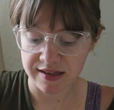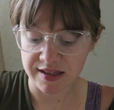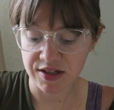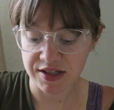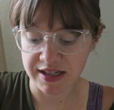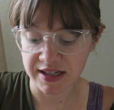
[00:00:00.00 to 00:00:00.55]

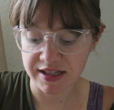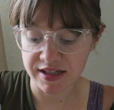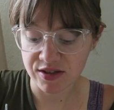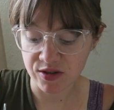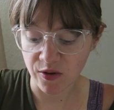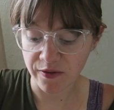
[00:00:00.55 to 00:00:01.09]
Seriously, this is
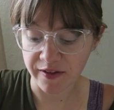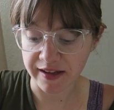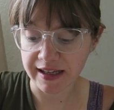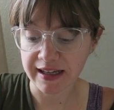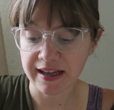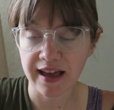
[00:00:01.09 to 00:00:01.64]
so
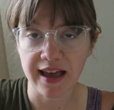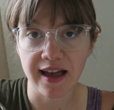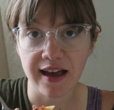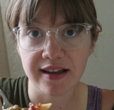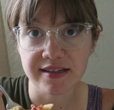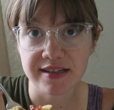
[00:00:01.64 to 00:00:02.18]
filling
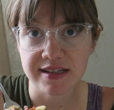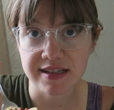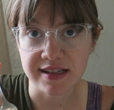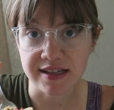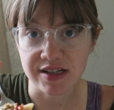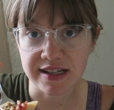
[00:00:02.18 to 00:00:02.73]
and
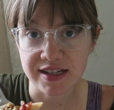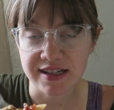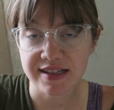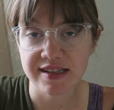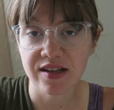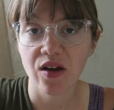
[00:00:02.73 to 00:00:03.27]

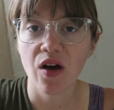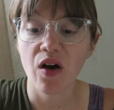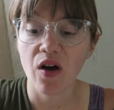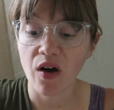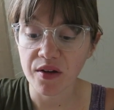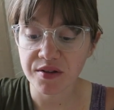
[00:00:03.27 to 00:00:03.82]
delicious.
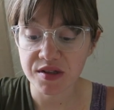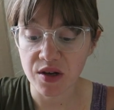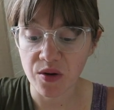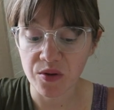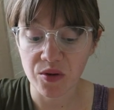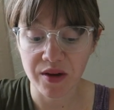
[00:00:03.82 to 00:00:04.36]

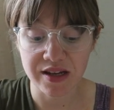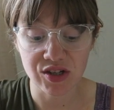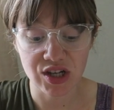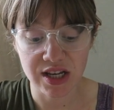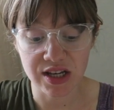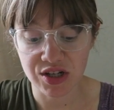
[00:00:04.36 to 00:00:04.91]
Also, you can
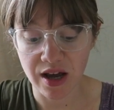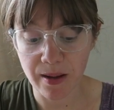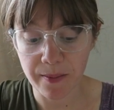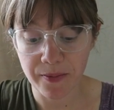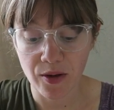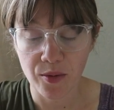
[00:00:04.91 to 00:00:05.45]
change
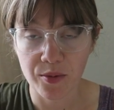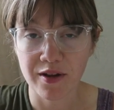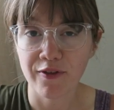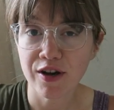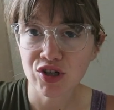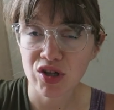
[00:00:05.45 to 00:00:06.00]
up with
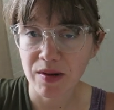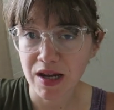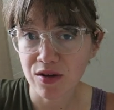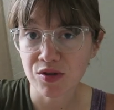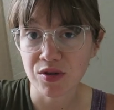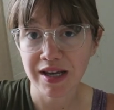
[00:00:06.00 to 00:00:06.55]
fresh
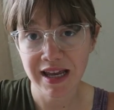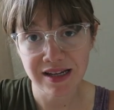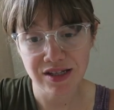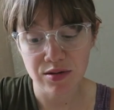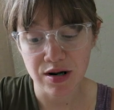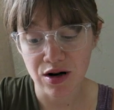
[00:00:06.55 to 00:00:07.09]
tomatoes or
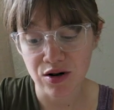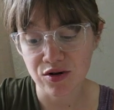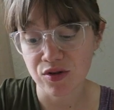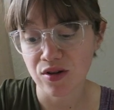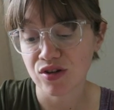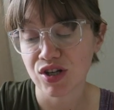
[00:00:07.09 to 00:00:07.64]
canned tomatoes.
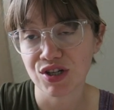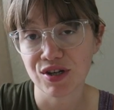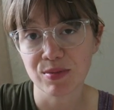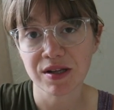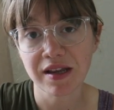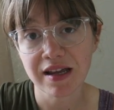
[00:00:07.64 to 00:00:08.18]
You can change up
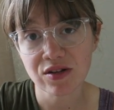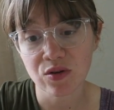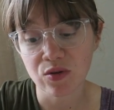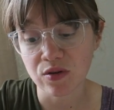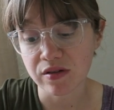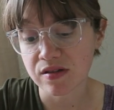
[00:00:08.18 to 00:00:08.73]
the
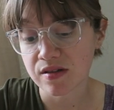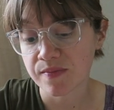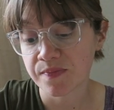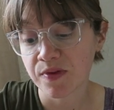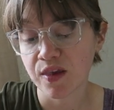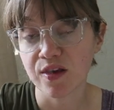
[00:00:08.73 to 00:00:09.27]
lentils.
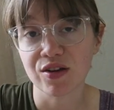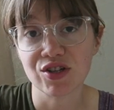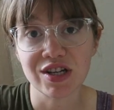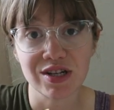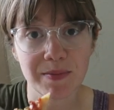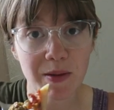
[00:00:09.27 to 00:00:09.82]
You can
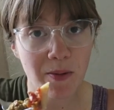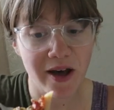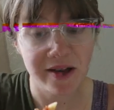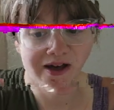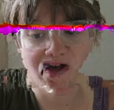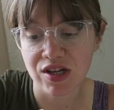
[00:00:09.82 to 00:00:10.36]
change up the
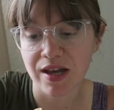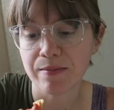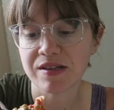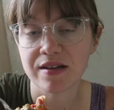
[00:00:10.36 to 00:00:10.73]
pasta shapes.